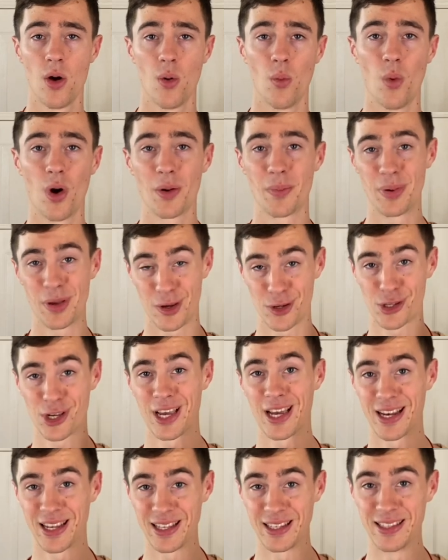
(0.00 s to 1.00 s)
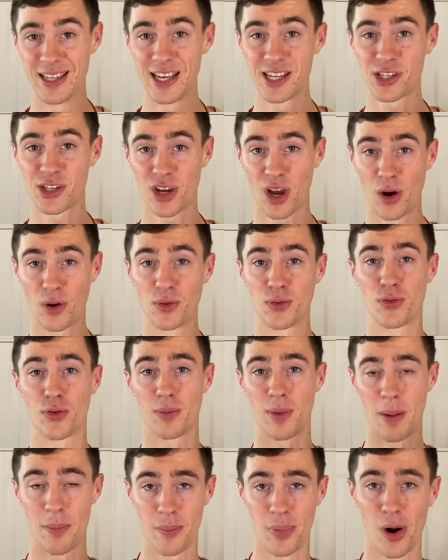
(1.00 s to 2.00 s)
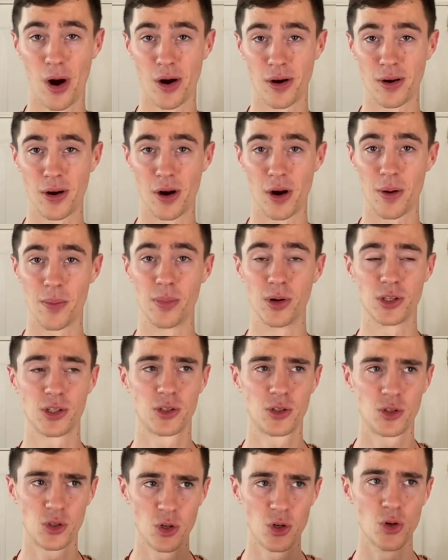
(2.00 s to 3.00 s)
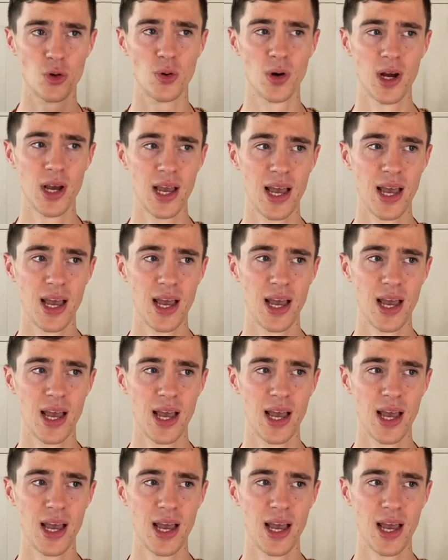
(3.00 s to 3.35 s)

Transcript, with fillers: One, because I get a discount from my partner, but two,